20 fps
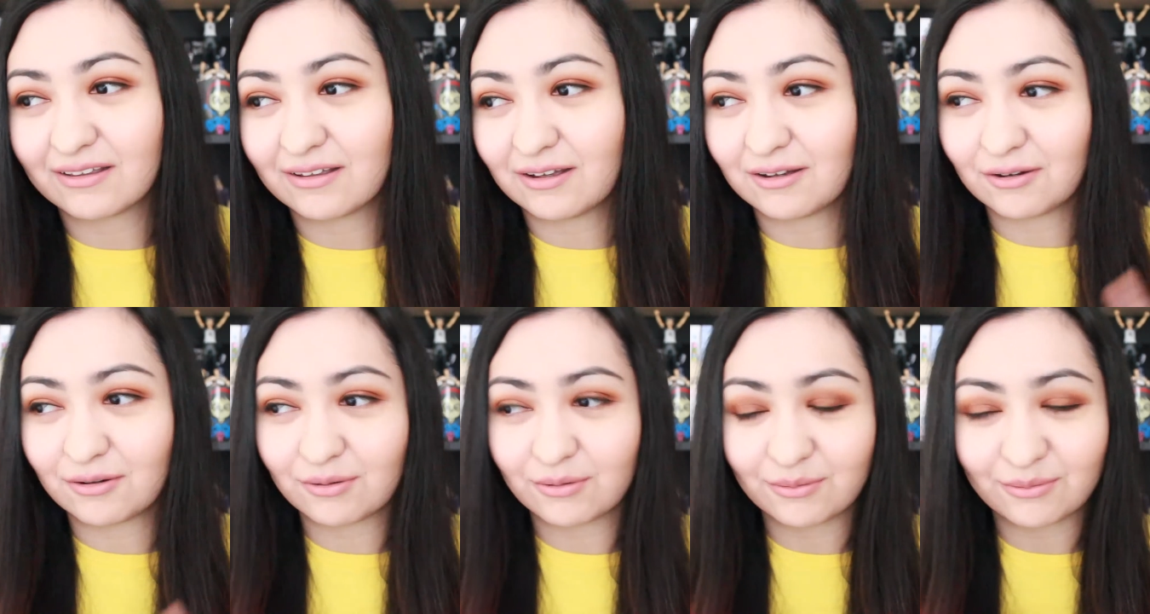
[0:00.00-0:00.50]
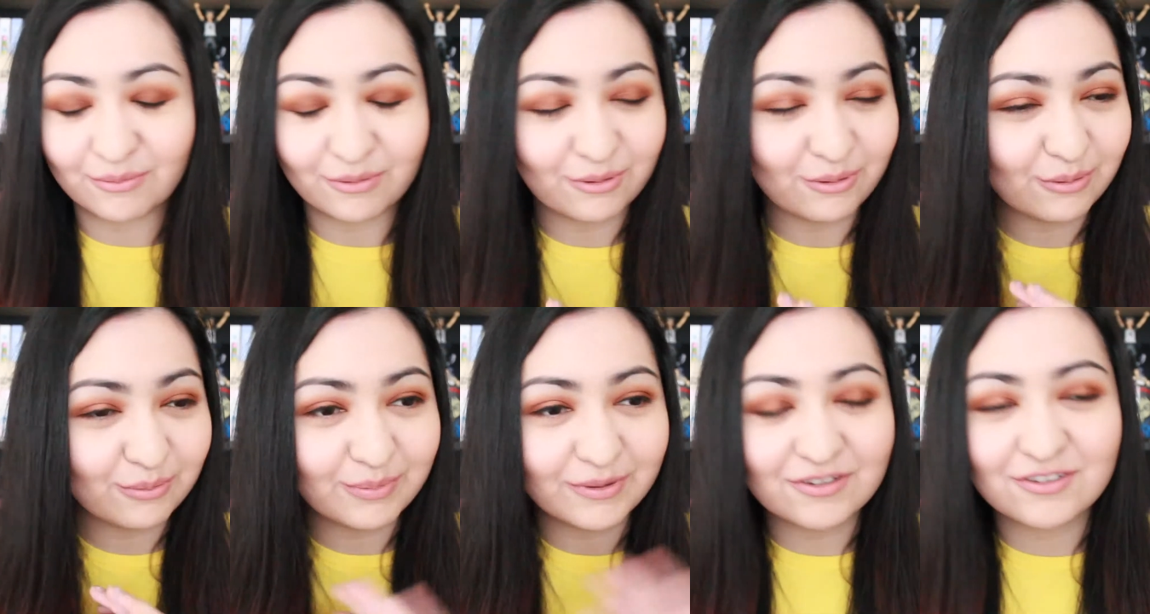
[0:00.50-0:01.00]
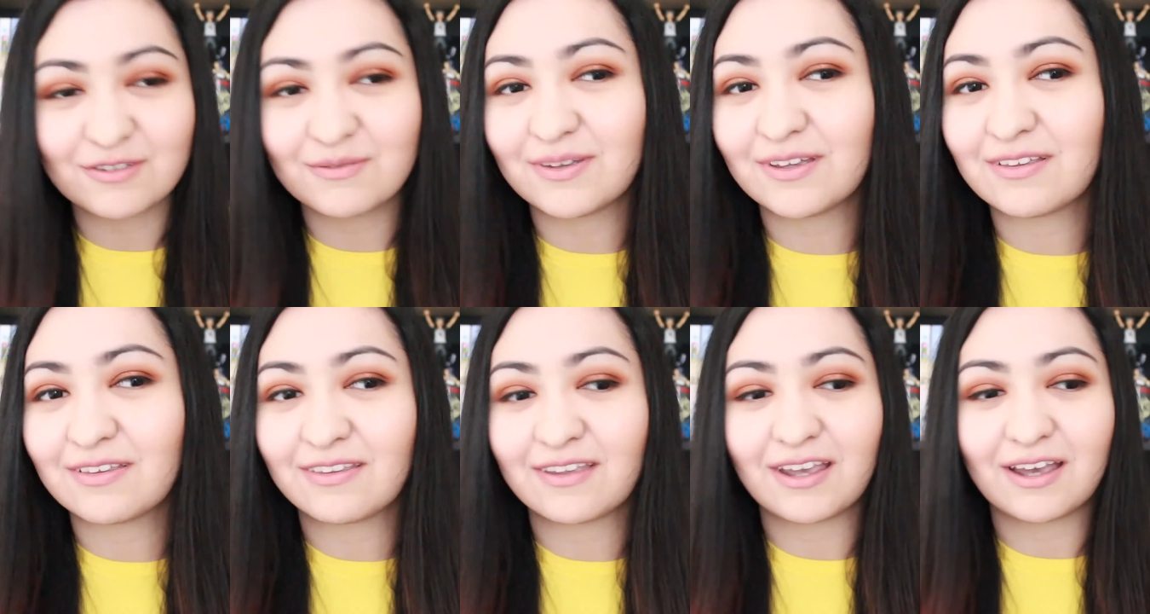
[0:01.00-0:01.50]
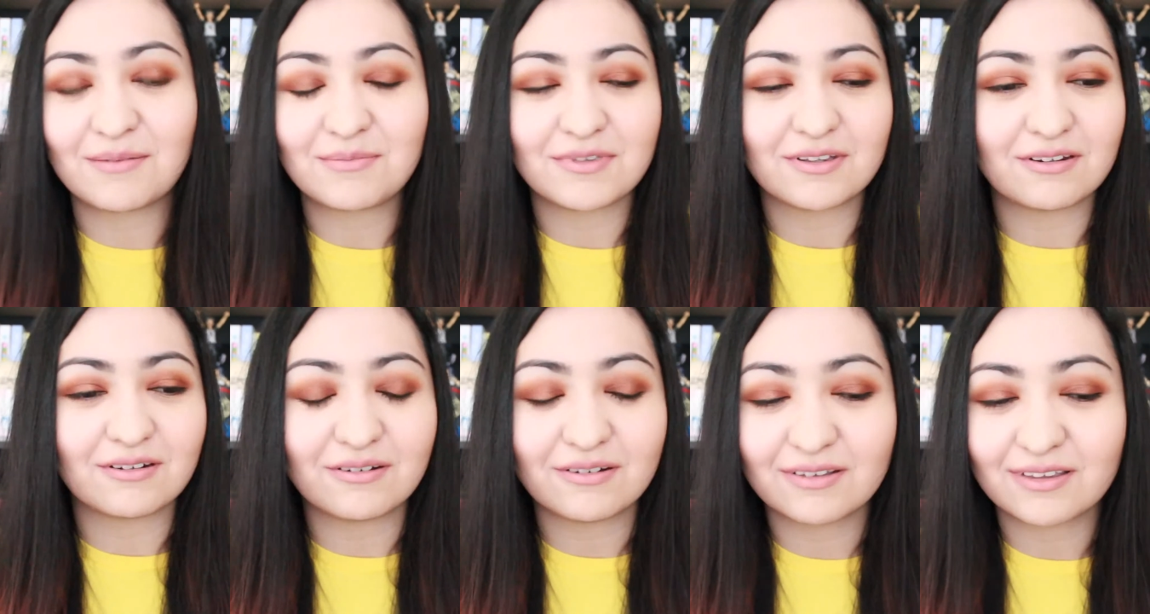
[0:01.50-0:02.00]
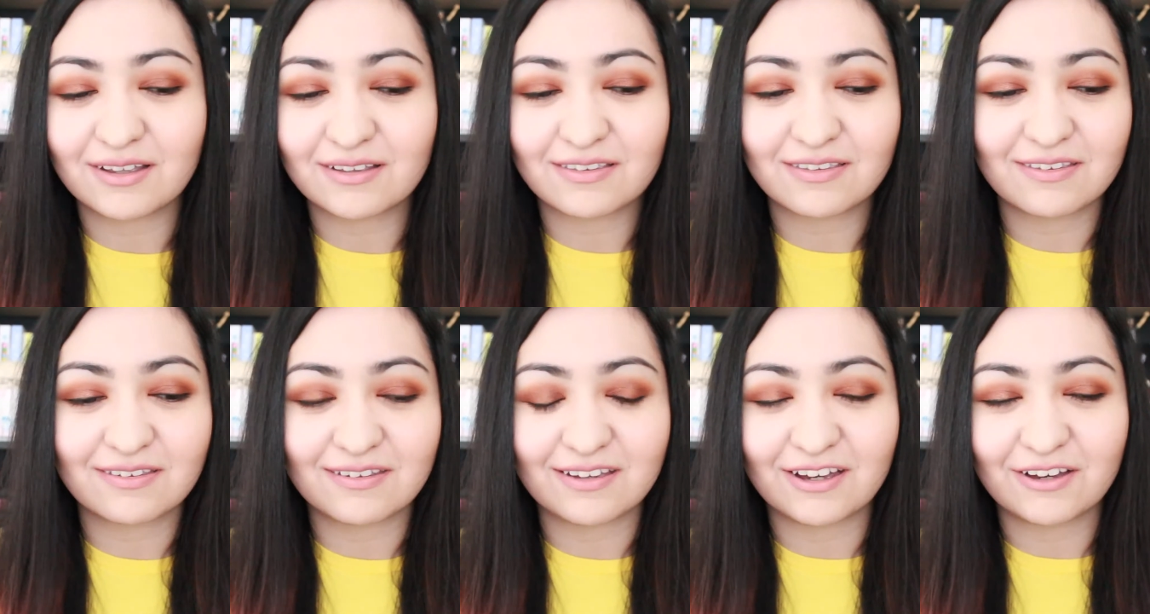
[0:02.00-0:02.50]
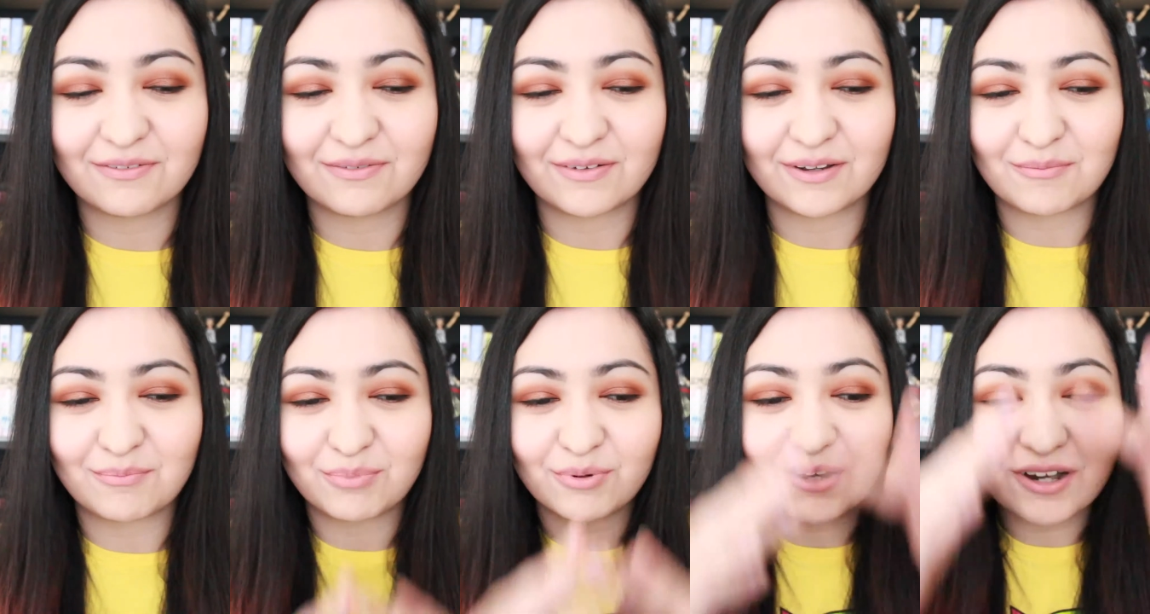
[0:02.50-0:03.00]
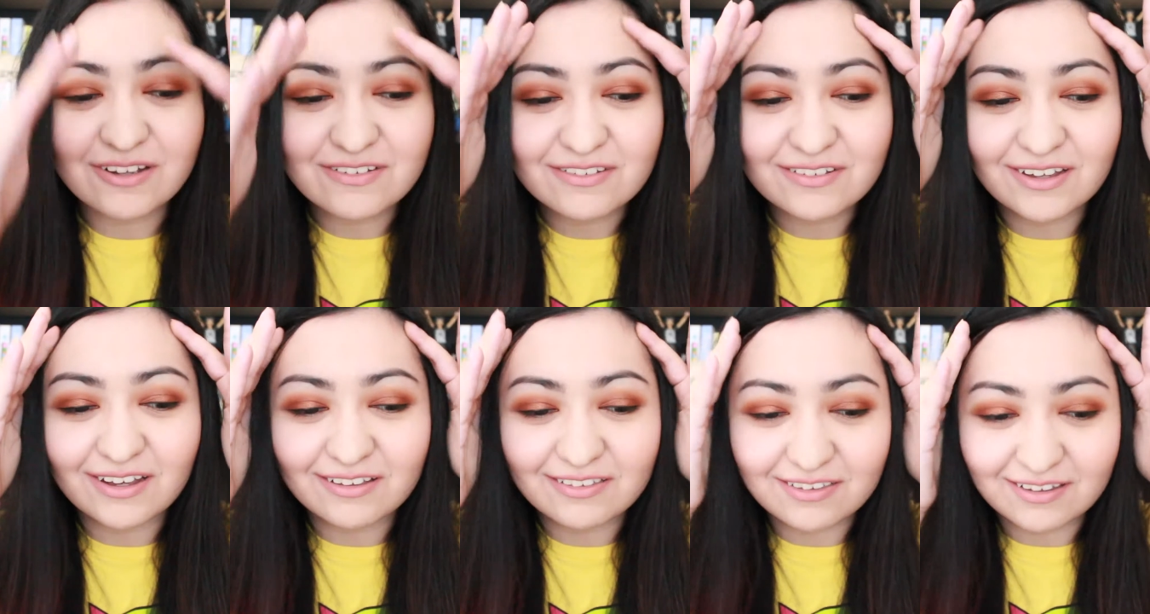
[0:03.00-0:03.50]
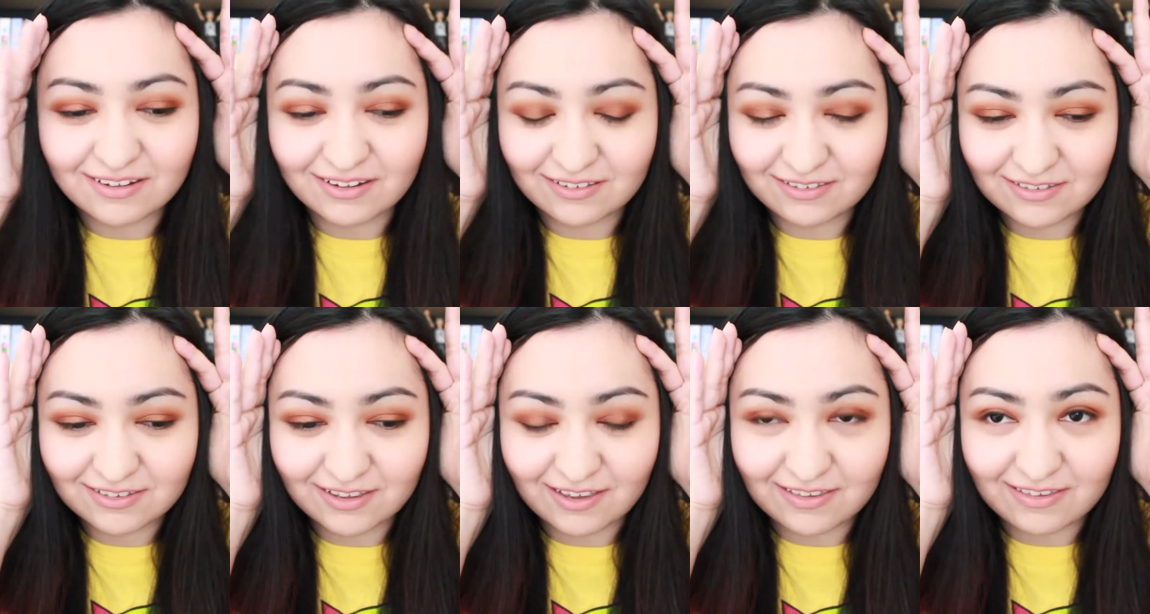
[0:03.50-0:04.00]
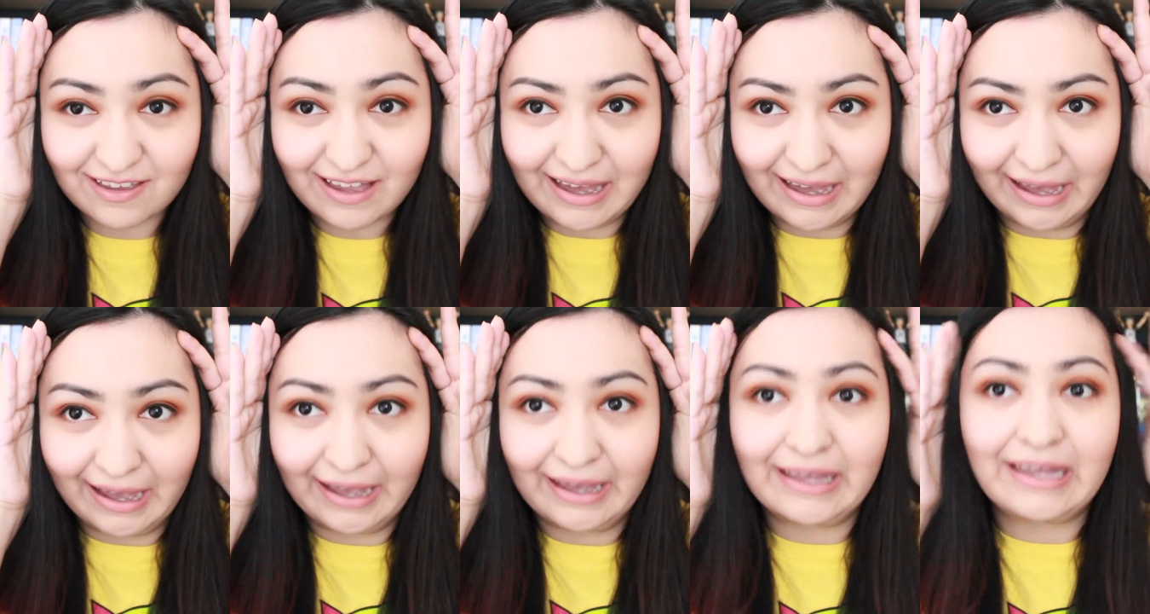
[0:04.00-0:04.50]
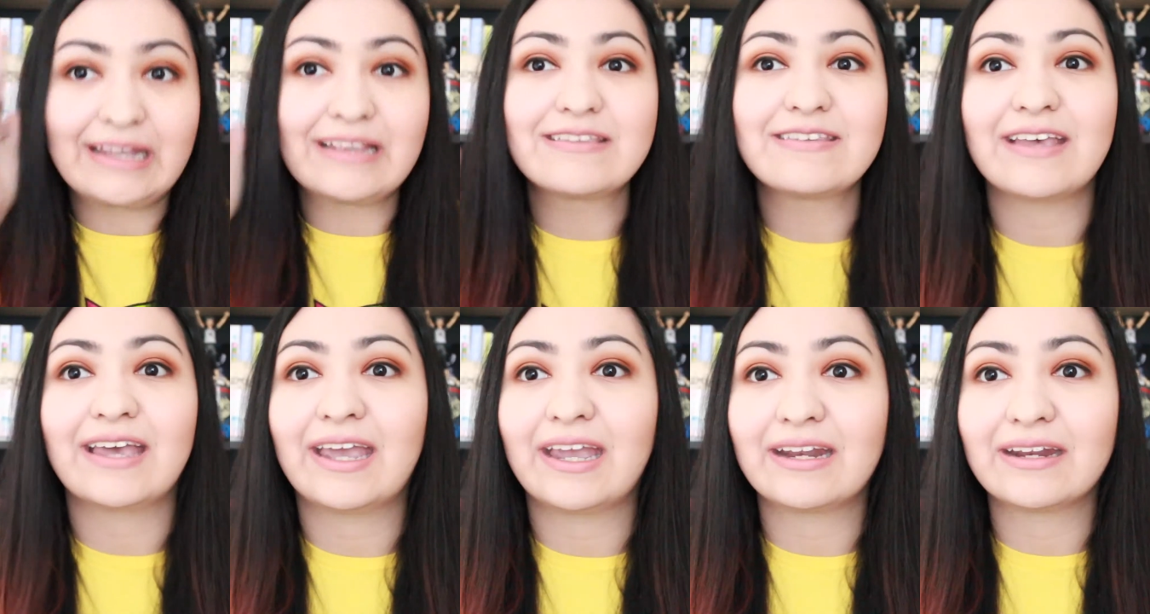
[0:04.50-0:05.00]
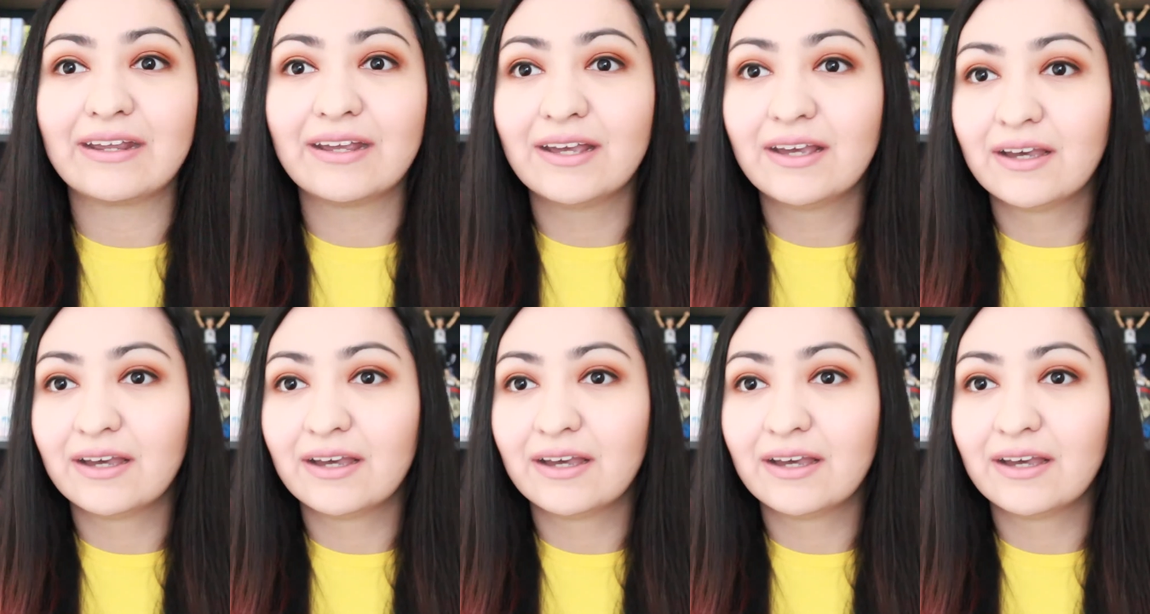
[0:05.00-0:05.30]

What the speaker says: a whole bunch of exams and all that stuff and projects, and it's just insane